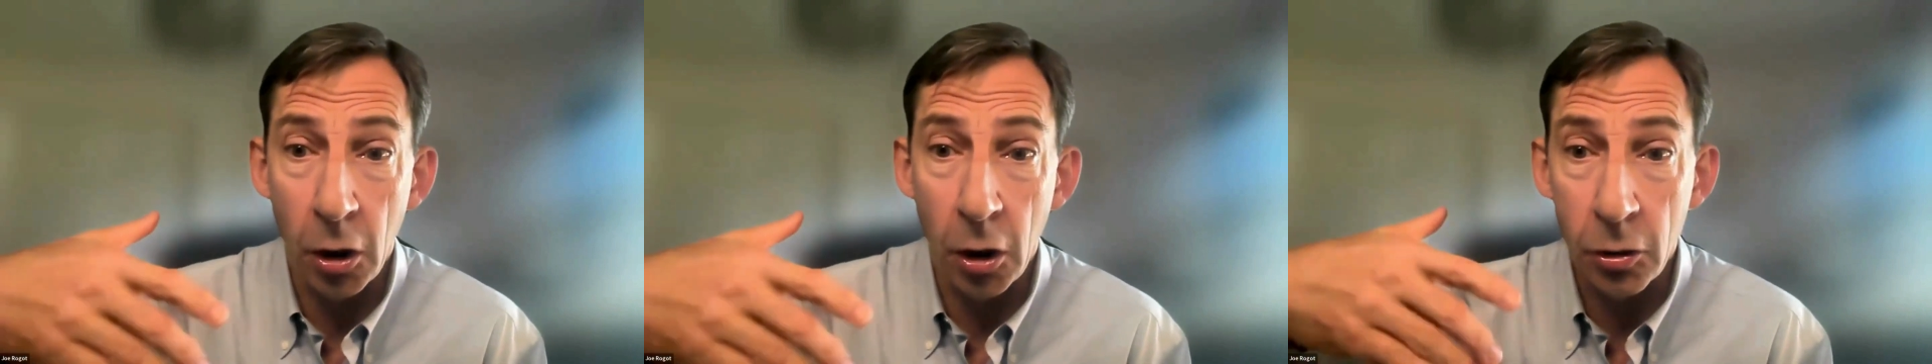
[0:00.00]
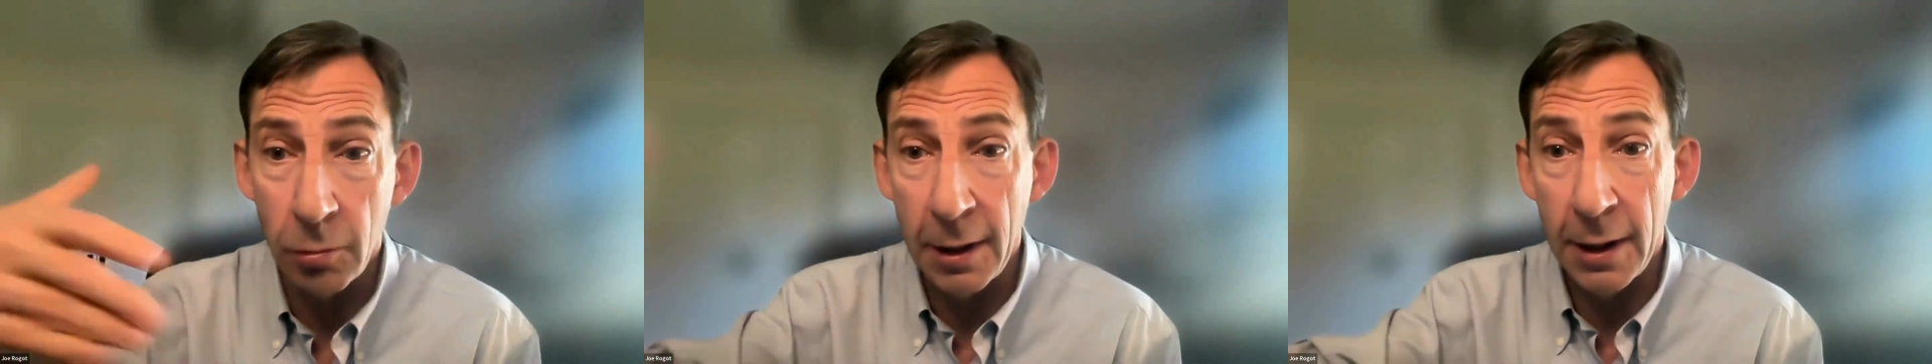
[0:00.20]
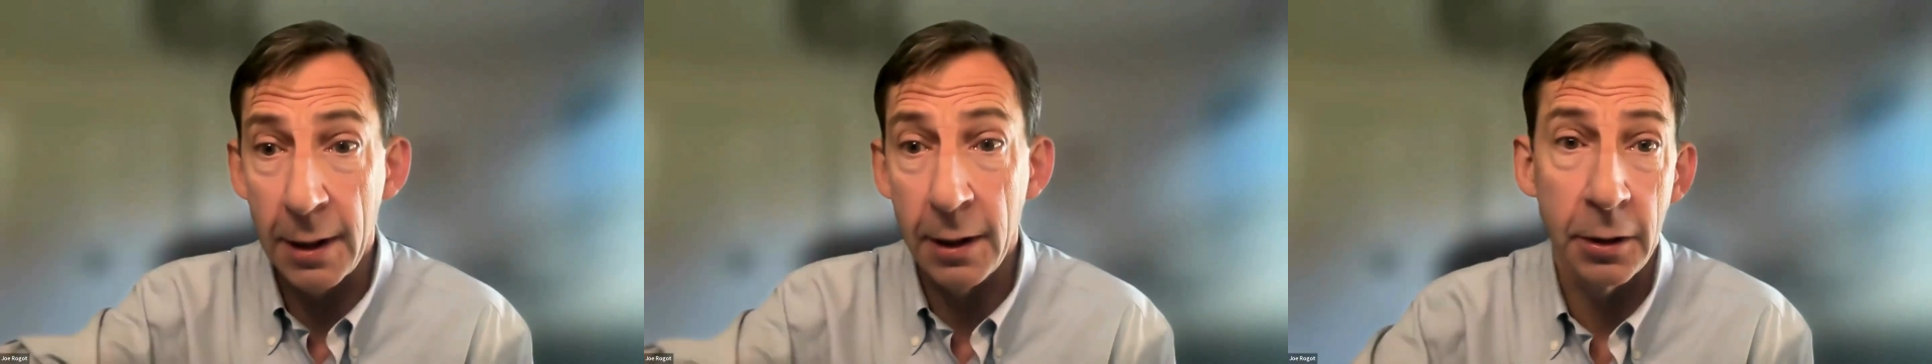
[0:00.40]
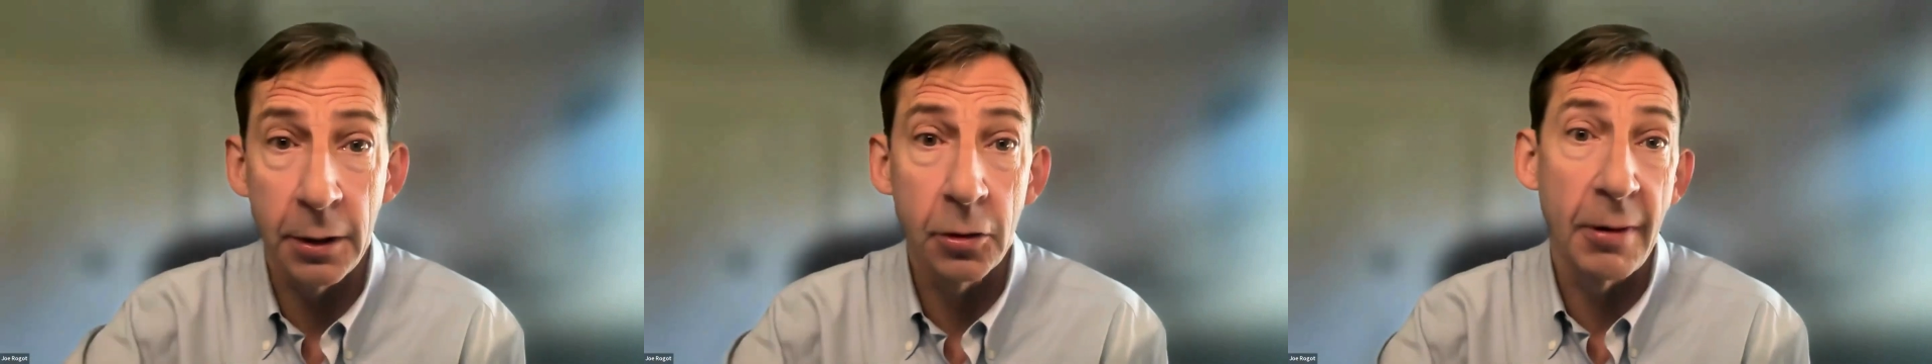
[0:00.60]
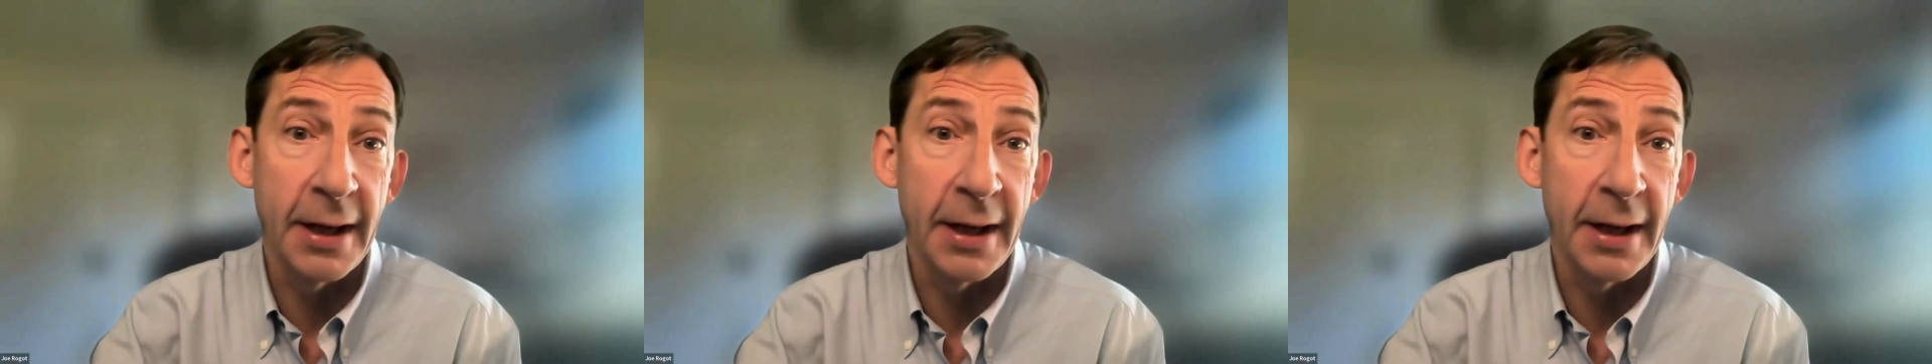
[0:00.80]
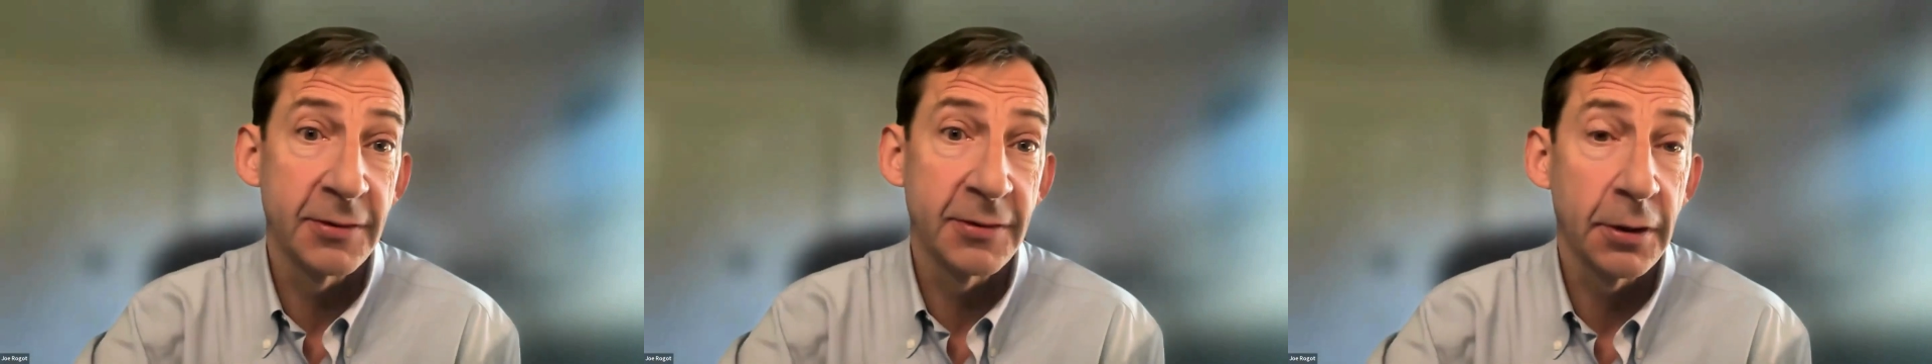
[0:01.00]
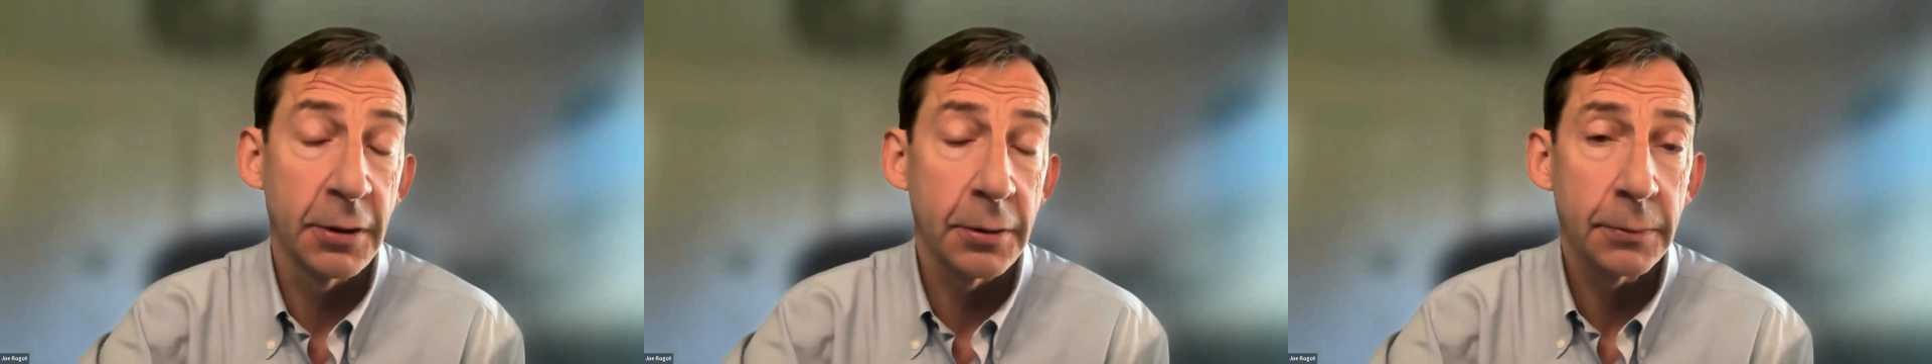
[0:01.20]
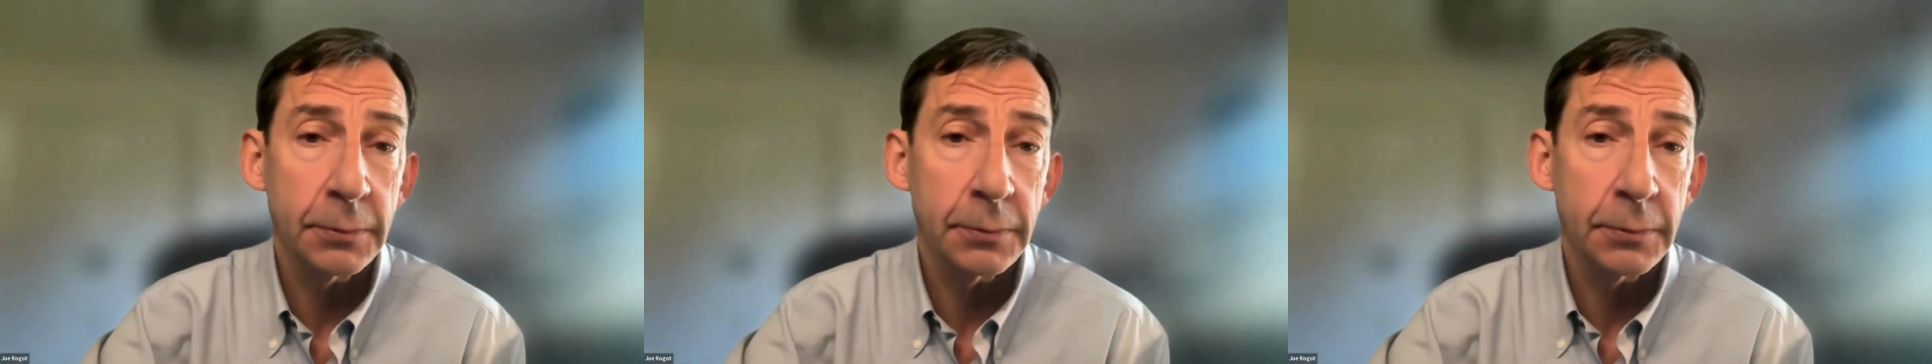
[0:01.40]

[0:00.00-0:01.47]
a correct,